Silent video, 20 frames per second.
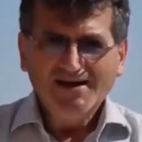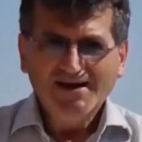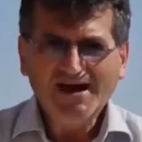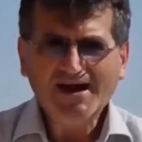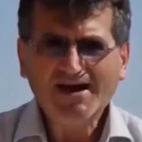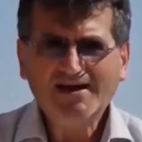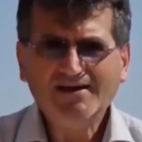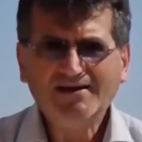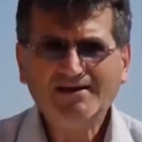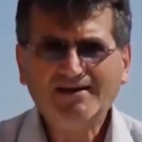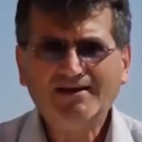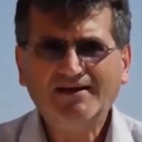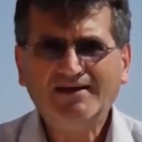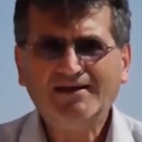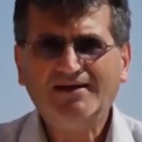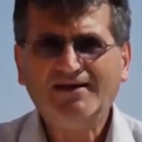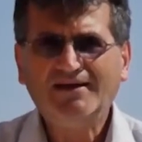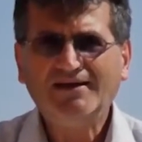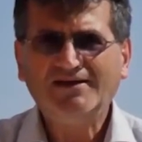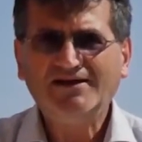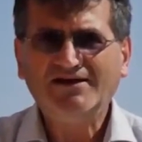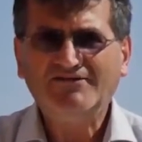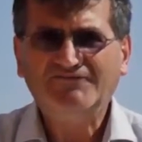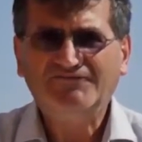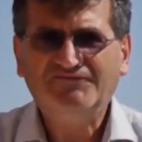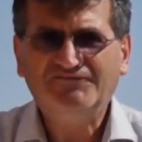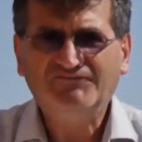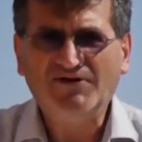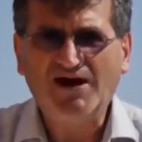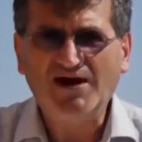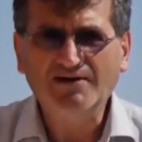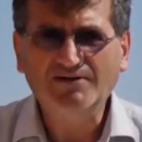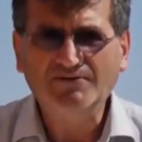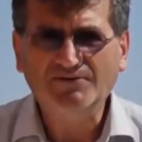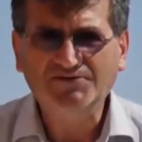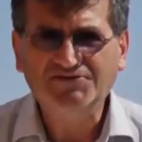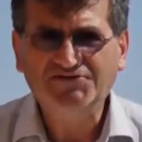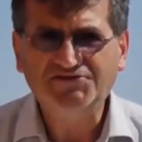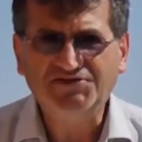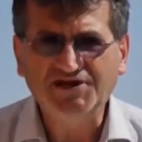And the
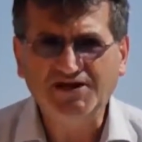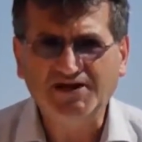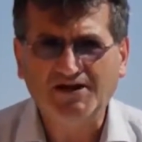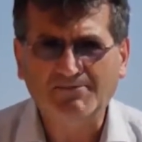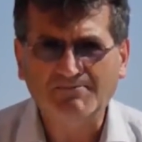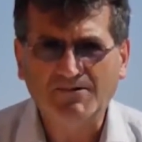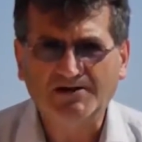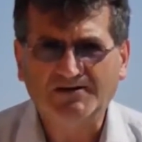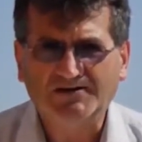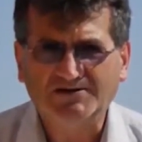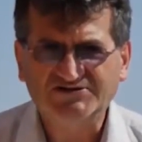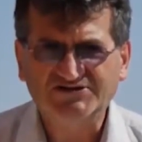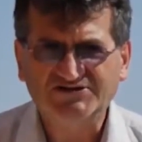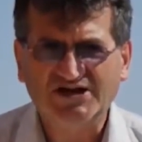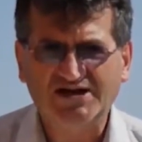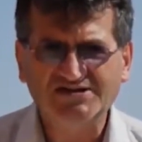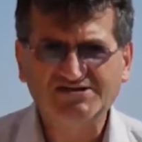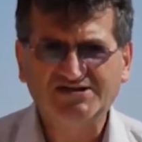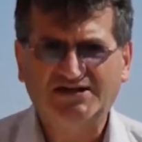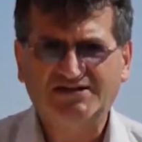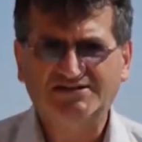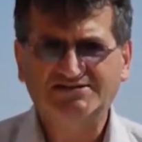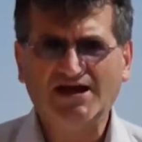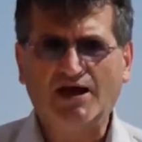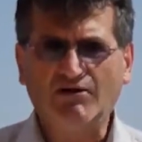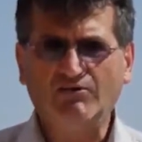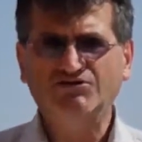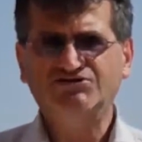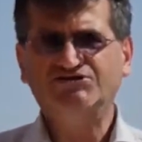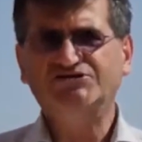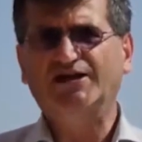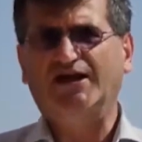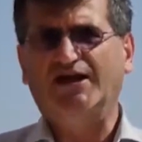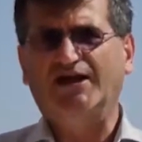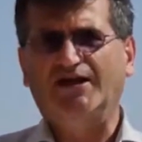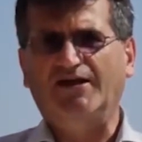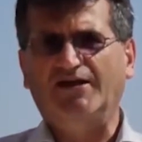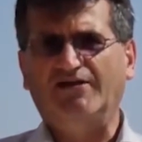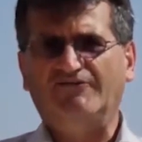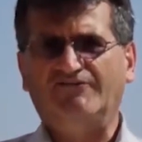final thing about Los Angeles, that was
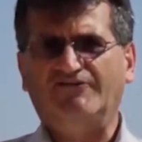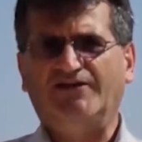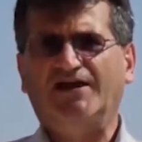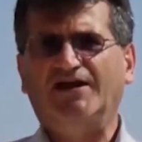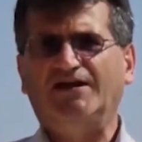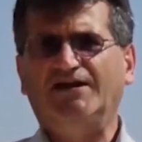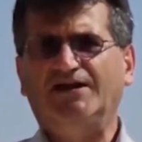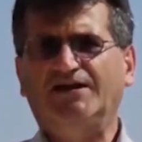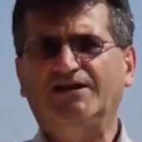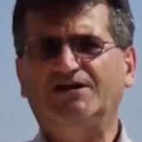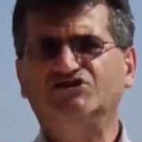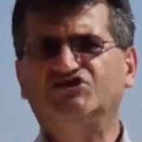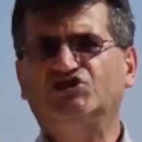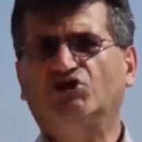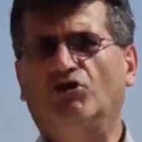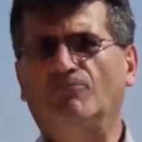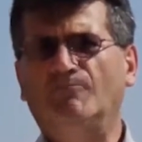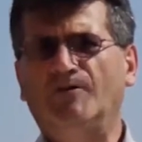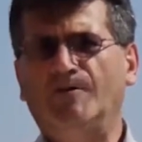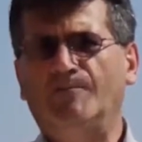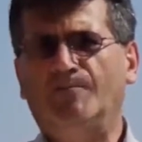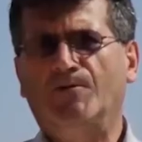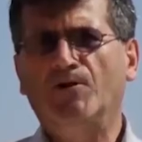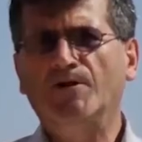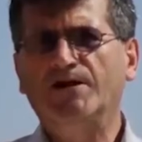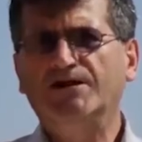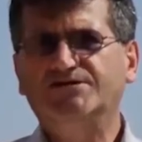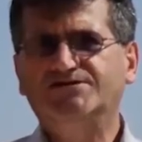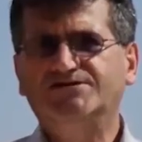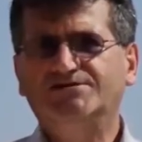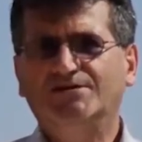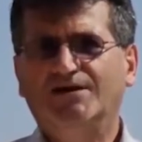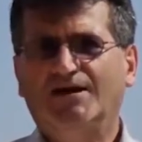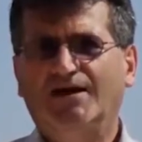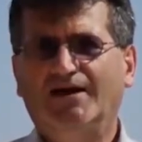negative and it didn't score many points.